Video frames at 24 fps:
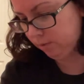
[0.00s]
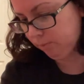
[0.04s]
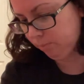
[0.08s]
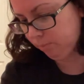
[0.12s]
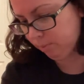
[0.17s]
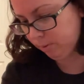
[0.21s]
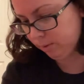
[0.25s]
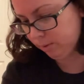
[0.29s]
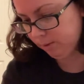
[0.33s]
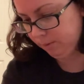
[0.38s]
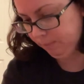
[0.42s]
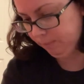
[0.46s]
have
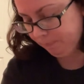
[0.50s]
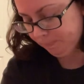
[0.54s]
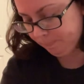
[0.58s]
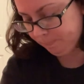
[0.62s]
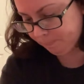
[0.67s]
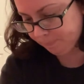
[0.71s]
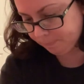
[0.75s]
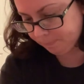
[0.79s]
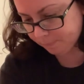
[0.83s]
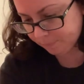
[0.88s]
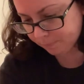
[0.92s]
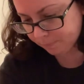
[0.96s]
put
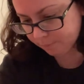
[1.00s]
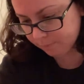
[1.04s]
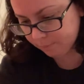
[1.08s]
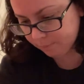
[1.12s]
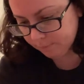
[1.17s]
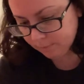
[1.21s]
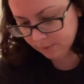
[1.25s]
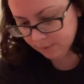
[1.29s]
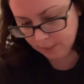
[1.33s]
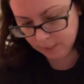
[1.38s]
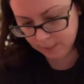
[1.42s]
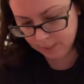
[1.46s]

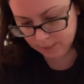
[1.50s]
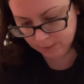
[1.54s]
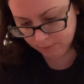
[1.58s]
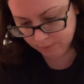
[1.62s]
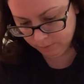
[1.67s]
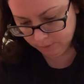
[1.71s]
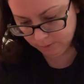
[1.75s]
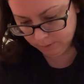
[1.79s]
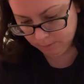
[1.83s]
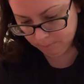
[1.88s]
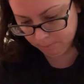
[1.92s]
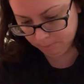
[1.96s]
a
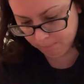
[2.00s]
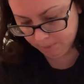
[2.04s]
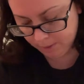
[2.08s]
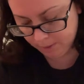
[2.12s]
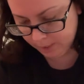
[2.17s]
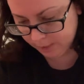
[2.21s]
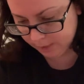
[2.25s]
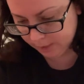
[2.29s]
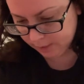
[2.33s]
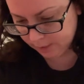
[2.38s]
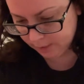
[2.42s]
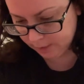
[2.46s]
different
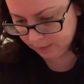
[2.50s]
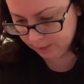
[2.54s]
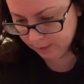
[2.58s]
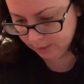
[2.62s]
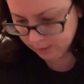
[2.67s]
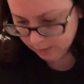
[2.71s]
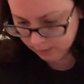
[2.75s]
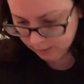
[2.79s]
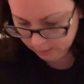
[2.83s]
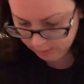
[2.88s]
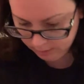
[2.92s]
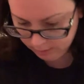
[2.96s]
body.
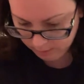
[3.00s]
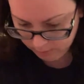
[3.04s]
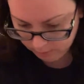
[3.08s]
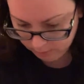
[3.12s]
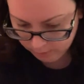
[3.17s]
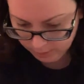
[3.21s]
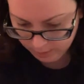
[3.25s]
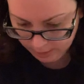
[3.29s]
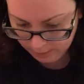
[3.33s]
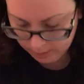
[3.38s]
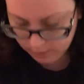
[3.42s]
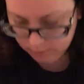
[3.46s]
Oh
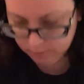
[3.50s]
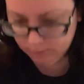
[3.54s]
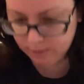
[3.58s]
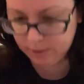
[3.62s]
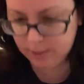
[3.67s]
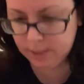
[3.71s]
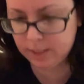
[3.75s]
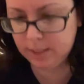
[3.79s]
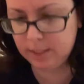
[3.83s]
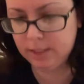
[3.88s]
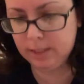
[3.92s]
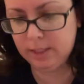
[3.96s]
yeah, I don't
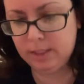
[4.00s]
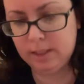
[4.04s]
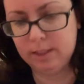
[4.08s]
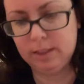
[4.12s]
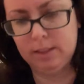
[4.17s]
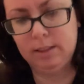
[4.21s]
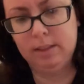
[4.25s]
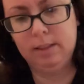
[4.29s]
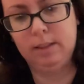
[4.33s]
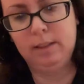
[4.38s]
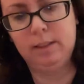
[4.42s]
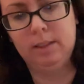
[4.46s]
see like
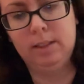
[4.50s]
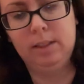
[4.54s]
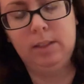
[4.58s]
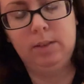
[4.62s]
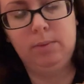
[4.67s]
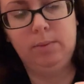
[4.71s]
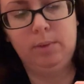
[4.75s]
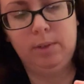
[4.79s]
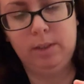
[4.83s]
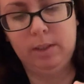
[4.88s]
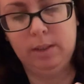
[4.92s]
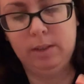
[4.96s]
this
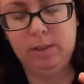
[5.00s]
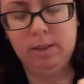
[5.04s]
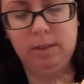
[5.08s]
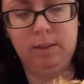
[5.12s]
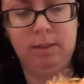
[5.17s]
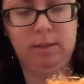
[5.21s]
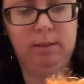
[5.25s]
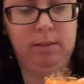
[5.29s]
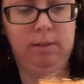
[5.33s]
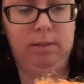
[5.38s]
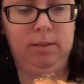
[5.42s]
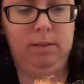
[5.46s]
one,
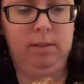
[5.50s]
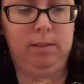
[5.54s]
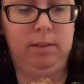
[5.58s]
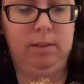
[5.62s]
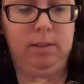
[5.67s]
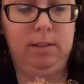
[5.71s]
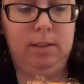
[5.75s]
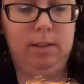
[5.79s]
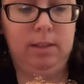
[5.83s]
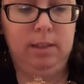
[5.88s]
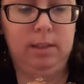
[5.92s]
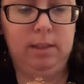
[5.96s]

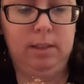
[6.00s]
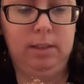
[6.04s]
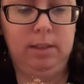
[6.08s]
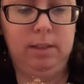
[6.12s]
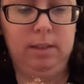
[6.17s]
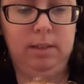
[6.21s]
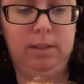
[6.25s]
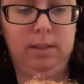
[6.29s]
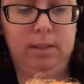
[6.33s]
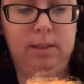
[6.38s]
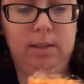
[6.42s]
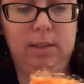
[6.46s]
uh,
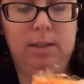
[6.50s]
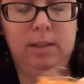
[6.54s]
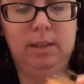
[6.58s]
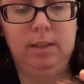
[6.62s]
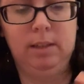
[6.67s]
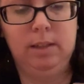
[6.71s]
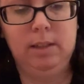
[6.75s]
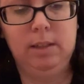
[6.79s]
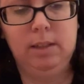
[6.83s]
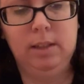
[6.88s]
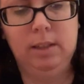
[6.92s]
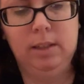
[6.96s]

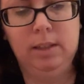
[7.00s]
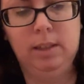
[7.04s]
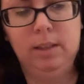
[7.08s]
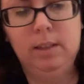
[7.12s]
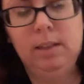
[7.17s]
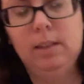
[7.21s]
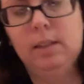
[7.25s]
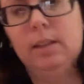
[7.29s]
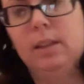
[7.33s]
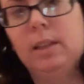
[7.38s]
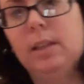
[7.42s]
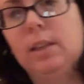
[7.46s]

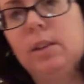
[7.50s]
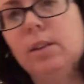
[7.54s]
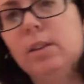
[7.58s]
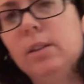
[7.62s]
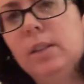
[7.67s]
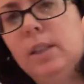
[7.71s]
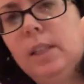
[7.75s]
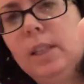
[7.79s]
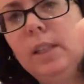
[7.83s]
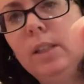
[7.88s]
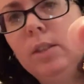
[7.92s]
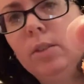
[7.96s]
like
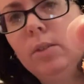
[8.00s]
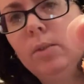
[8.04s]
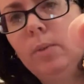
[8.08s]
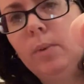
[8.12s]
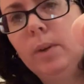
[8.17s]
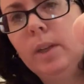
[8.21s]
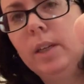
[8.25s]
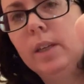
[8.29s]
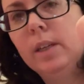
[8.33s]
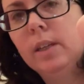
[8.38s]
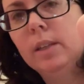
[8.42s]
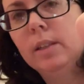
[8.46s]
her
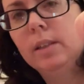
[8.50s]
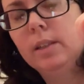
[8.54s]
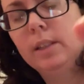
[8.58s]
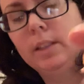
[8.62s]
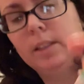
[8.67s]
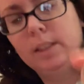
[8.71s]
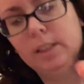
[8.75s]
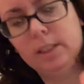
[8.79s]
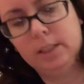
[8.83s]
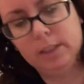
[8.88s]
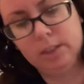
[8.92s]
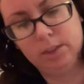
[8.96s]
underwear
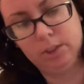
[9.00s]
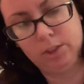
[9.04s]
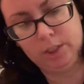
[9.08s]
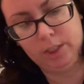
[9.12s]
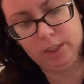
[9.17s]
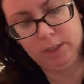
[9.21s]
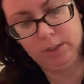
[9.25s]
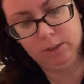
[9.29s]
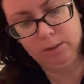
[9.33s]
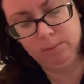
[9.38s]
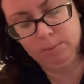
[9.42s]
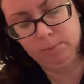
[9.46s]
gets like a
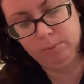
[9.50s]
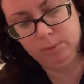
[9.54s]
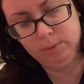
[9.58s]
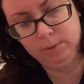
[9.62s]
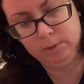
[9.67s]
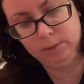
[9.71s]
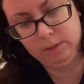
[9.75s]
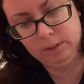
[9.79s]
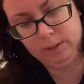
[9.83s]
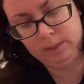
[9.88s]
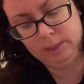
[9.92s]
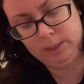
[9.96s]

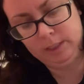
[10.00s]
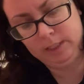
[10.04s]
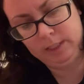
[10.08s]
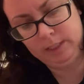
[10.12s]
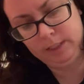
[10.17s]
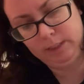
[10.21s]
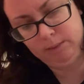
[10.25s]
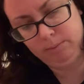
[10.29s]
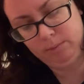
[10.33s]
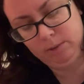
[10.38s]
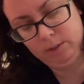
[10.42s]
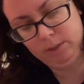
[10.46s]
checkerboard on
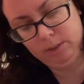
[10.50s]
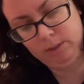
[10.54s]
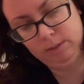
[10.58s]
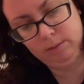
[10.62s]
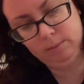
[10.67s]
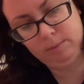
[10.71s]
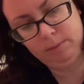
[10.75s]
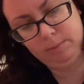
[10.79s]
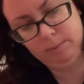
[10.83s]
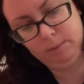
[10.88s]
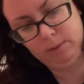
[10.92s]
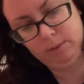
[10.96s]
it. I'm trying to
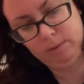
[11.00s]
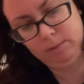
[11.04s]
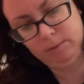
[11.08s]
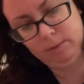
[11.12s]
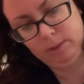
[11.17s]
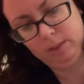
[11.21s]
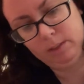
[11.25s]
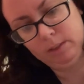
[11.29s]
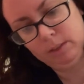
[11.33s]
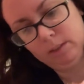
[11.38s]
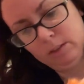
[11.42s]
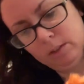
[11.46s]
remember
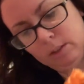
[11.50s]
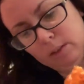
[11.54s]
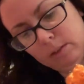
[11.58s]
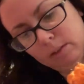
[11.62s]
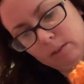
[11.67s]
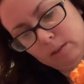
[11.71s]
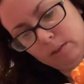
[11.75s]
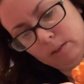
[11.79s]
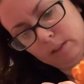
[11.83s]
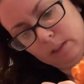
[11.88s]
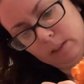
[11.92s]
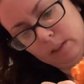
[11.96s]
what else she
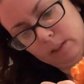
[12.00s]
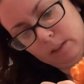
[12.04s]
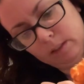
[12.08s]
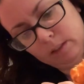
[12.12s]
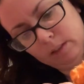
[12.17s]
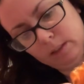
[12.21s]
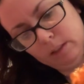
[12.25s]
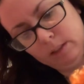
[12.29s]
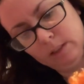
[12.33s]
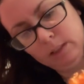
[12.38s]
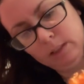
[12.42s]
looked like.